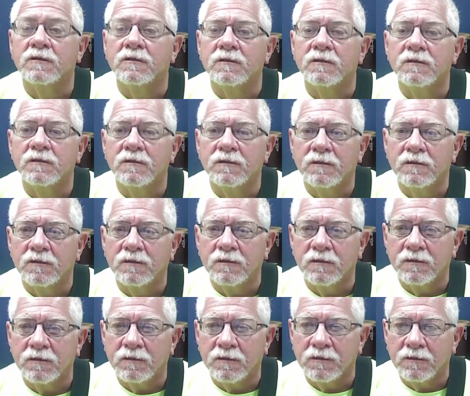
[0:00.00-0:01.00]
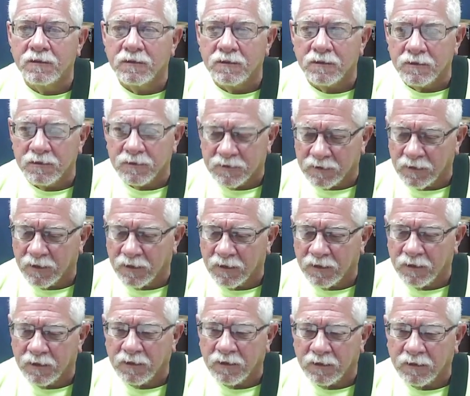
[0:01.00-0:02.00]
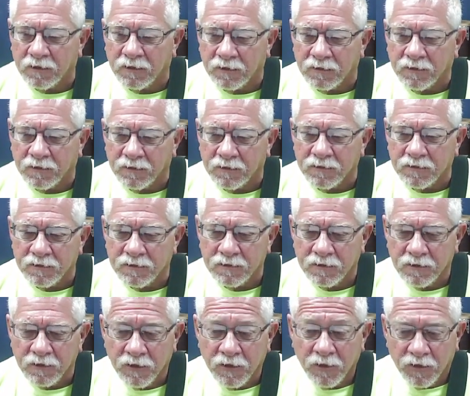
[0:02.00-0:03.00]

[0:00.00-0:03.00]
No one is speaking in this clip.